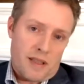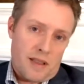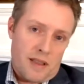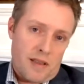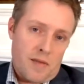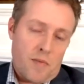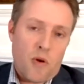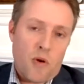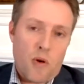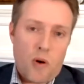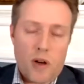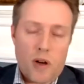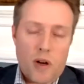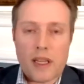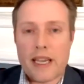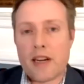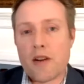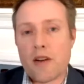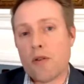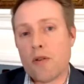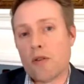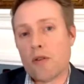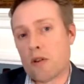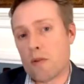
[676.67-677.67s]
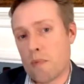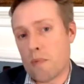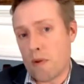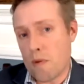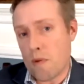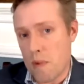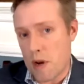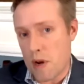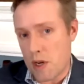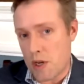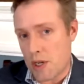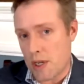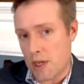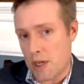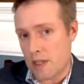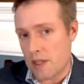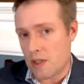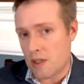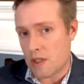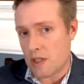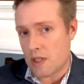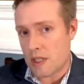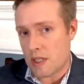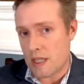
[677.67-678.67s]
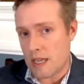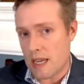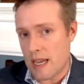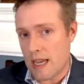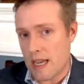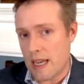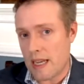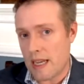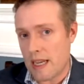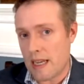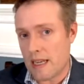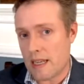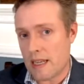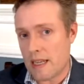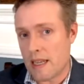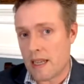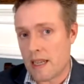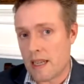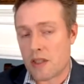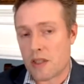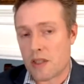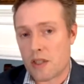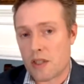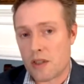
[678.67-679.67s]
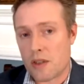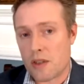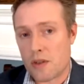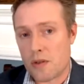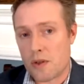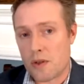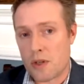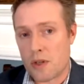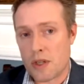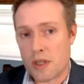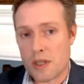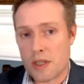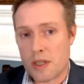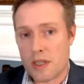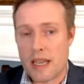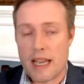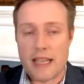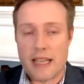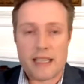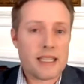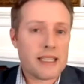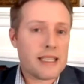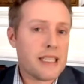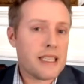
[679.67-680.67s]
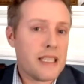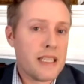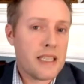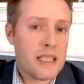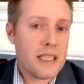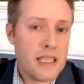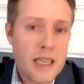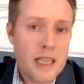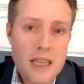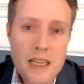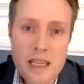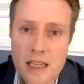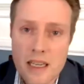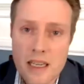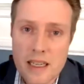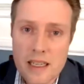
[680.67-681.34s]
the more landholder permissions a institution, an entity